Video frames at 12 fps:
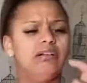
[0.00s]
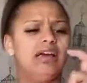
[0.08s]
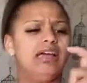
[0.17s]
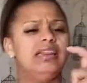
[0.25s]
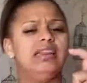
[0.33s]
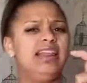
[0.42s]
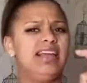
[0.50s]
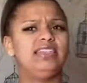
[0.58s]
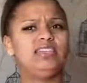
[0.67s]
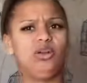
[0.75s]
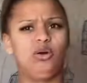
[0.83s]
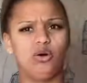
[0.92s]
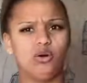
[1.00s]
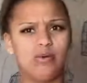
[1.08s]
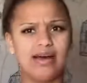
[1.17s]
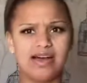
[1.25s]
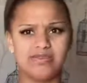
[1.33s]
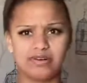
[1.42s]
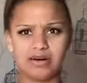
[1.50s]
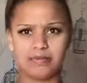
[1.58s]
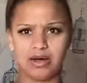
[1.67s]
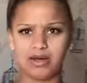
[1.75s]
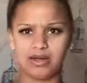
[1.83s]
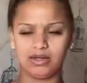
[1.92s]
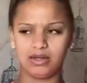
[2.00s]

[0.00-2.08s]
like this long or whatever. But